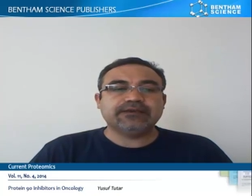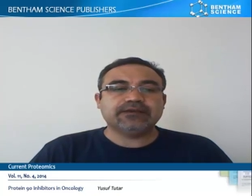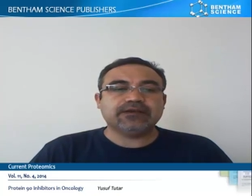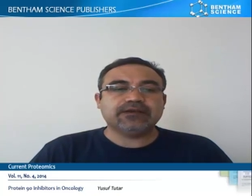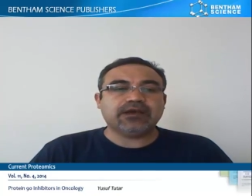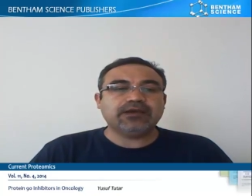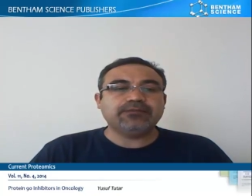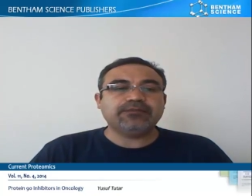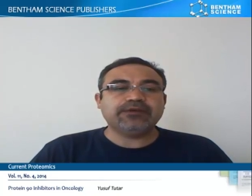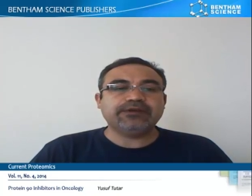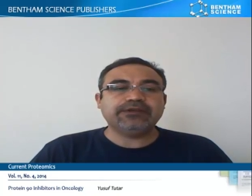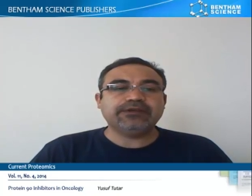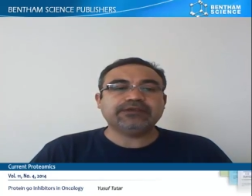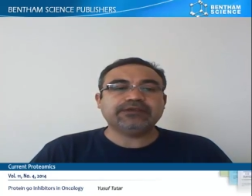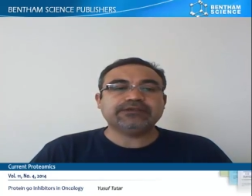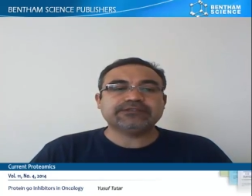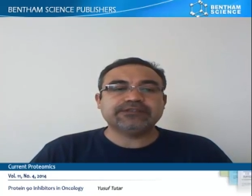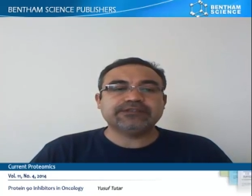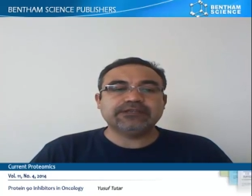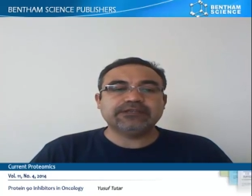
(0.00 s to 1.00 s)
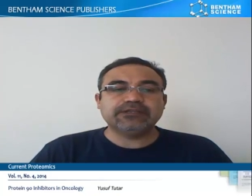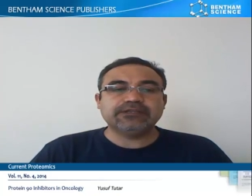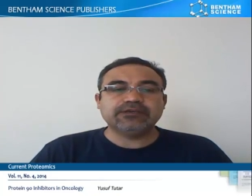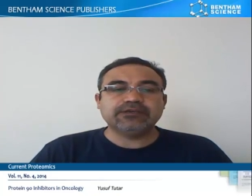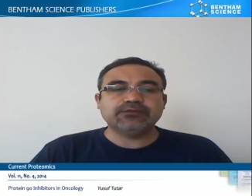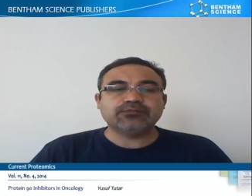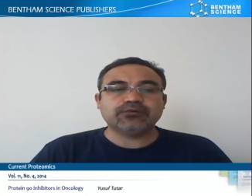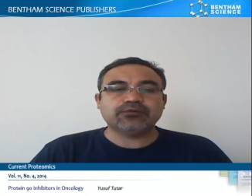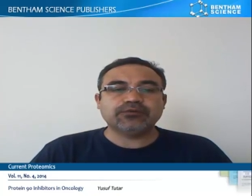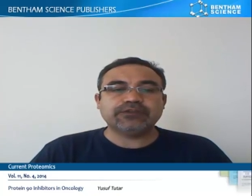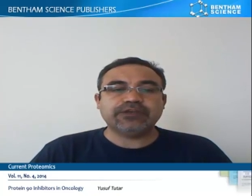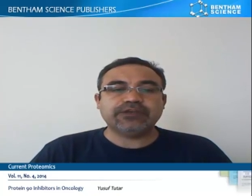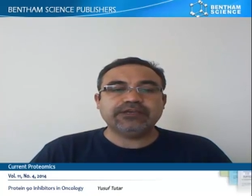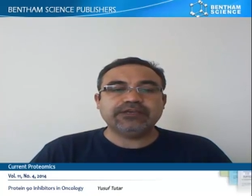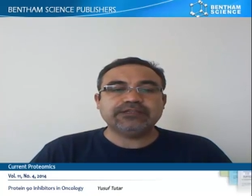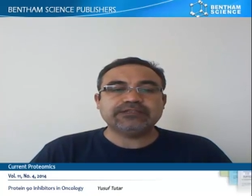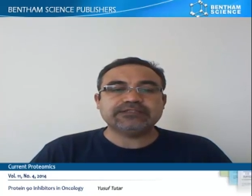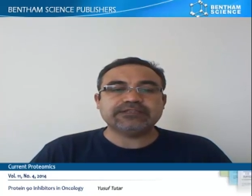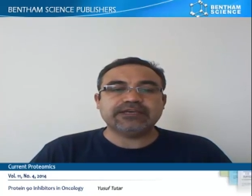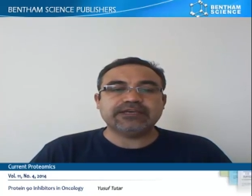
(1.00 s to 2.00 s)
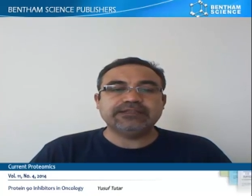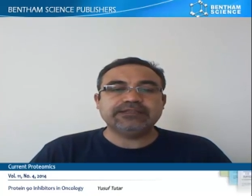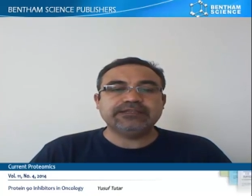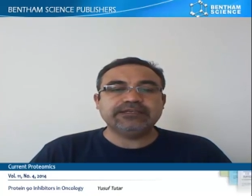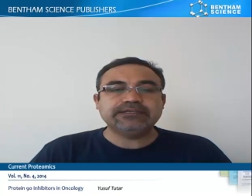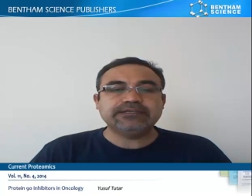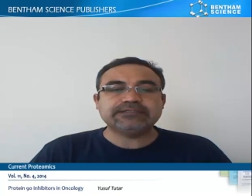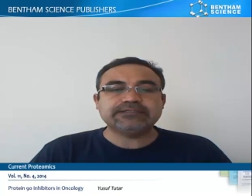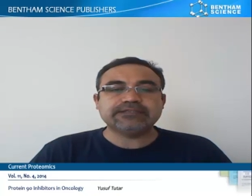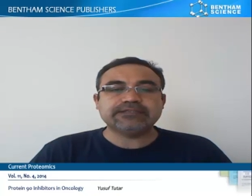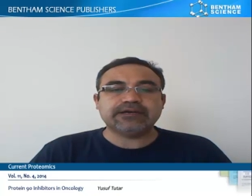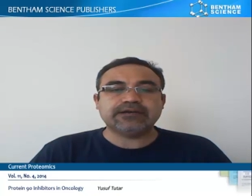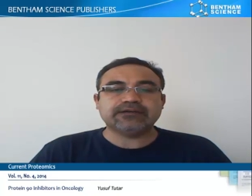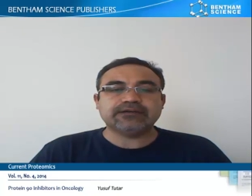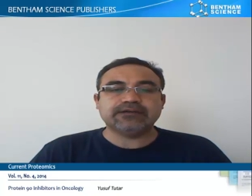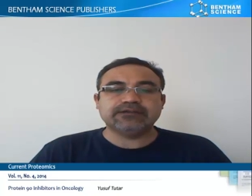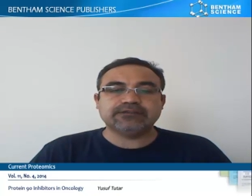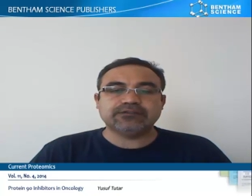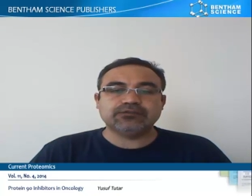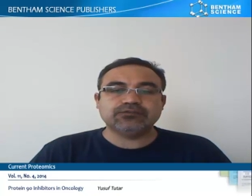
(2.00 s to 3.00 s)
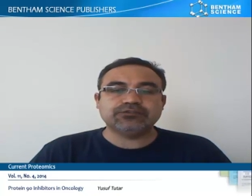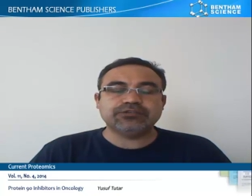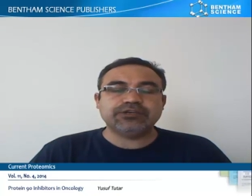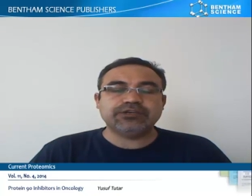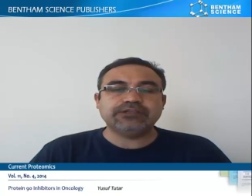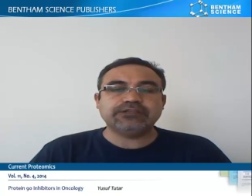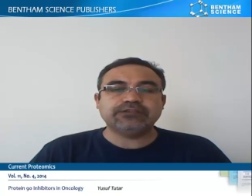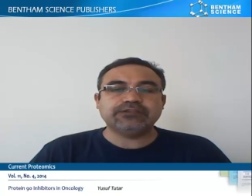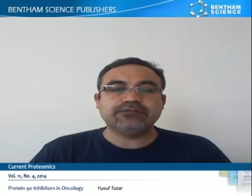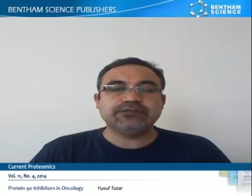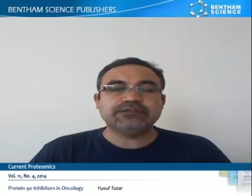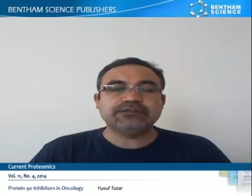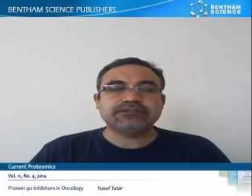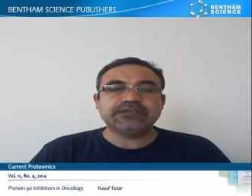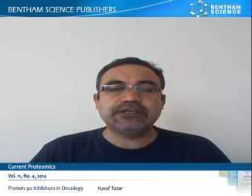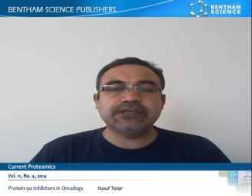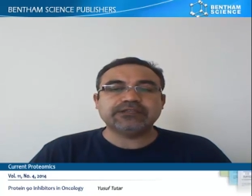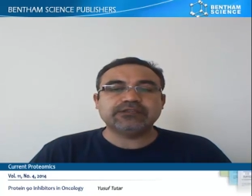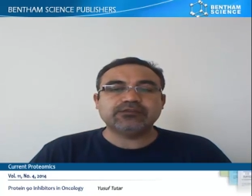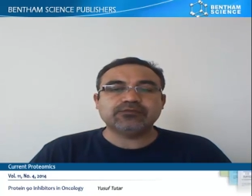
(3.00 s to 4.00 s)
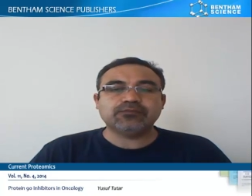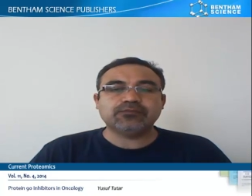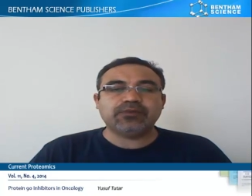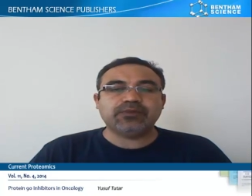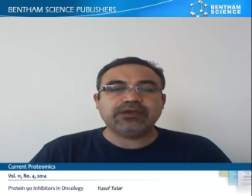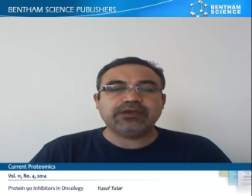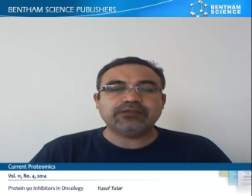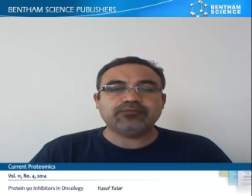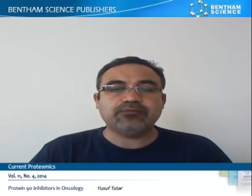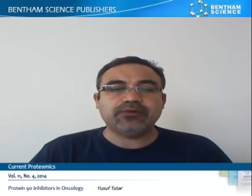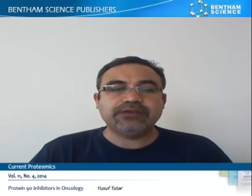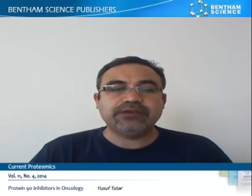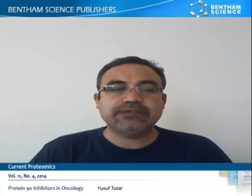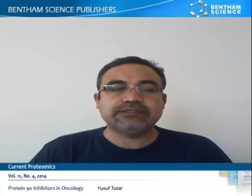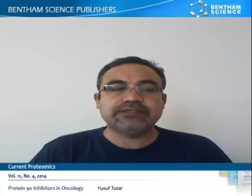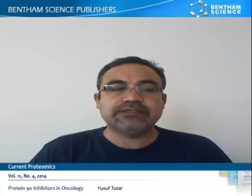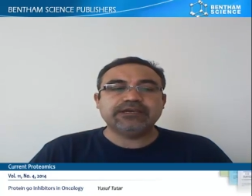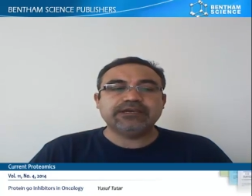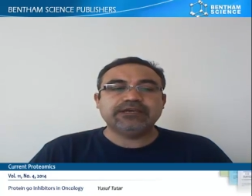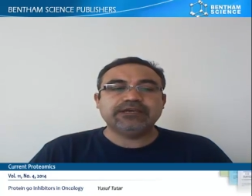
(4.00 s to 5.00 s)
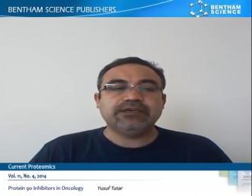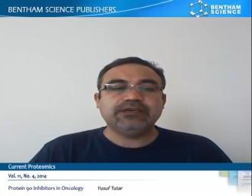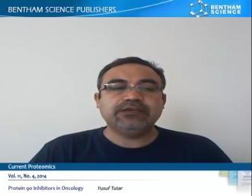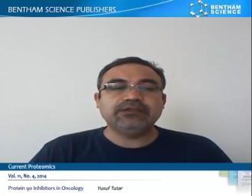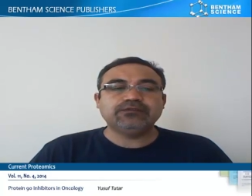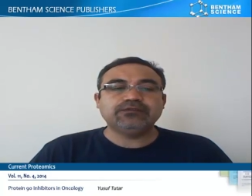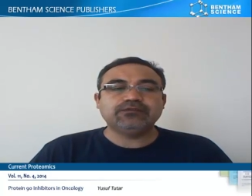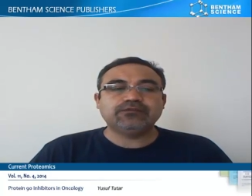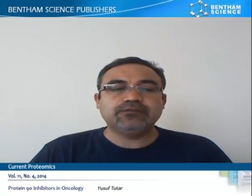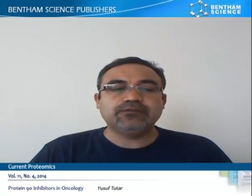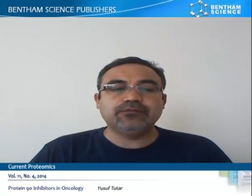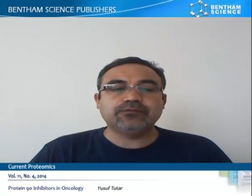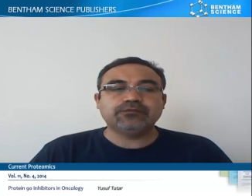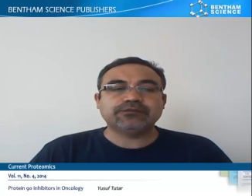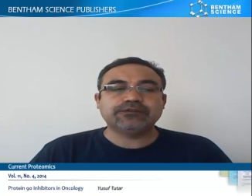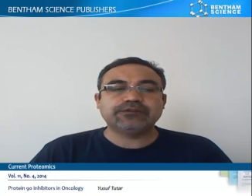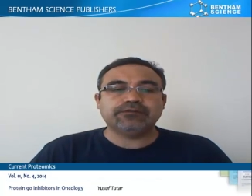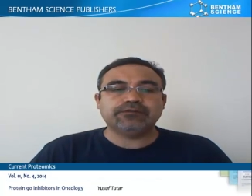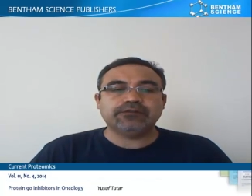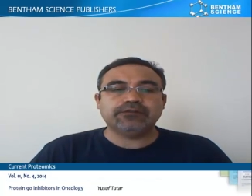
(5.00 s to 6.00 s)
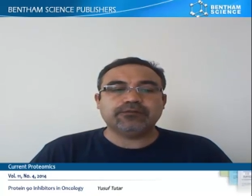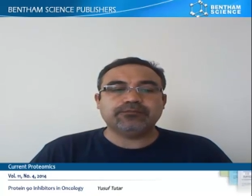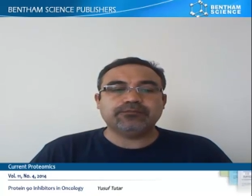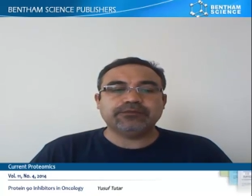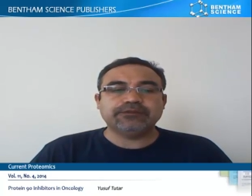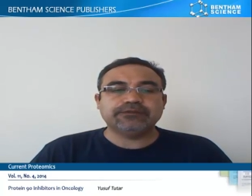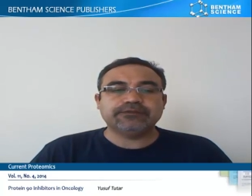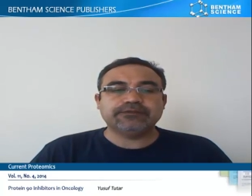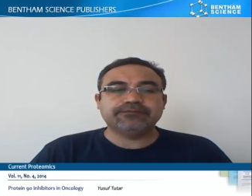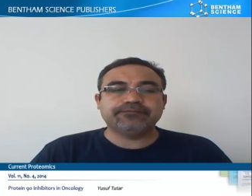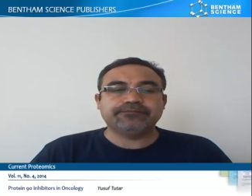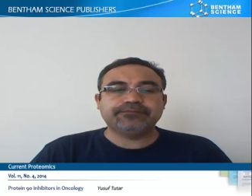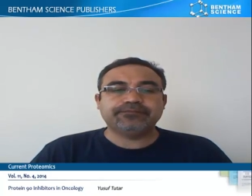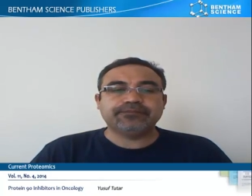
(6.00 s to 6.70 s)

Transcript: chimeric signaling proteins, and these are associated with signaling pathways in tumor development.